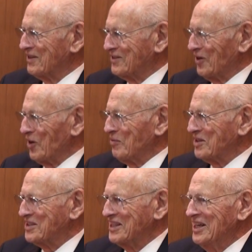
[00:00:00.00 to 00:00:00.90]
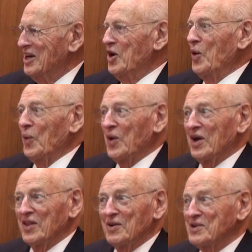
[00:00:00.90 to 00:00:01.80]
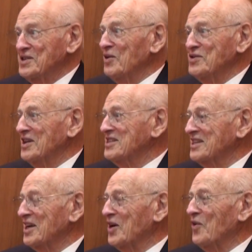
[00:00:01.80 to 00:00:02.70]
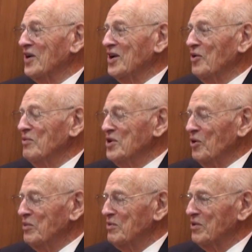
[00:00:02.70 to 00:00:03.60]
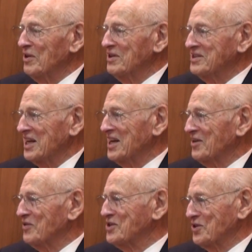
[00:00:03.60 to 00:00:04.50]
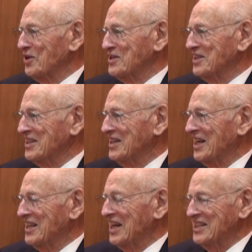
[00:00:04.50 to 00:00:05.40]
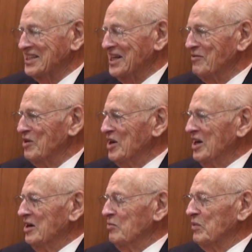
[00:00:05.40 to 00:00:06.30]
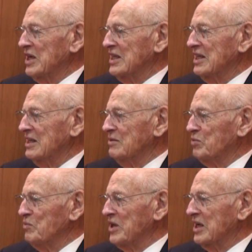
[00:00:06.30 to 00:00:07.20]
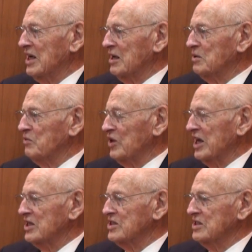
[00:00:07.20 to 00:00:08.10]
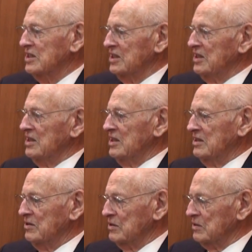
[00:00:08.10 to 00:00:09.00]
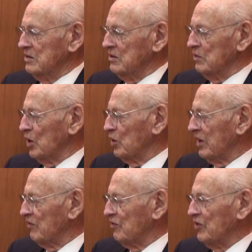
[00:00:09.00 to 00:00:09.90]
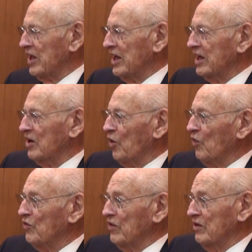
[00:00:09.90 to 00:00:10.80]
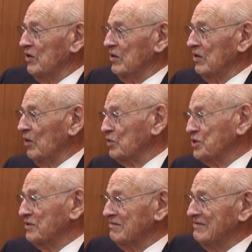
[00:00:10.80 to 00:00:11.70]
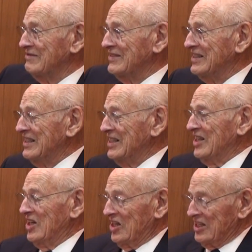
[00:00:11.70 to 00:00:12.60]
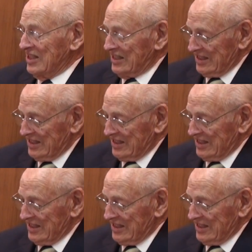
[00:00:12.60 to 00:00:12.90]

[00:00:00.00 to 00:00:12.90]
tournaments. Well, there was no such thing going, no people staying at resorts at that time, but it permitted our flyers to do low-level flying over the ocean. And